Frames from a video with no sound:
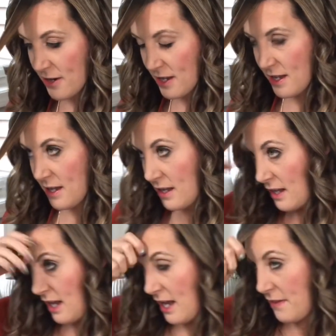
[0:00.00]

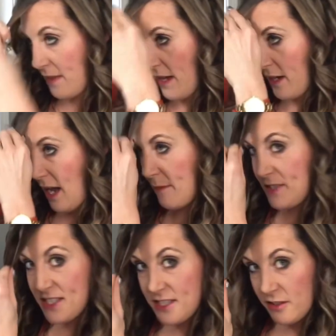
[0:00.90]
And then I'm
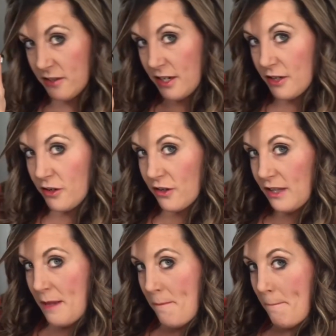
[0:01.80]
still gonna curl
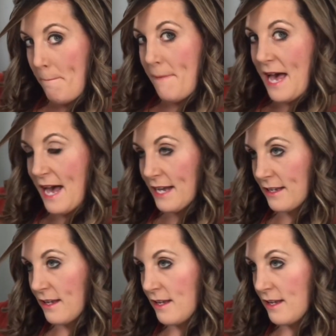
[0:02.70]
it back,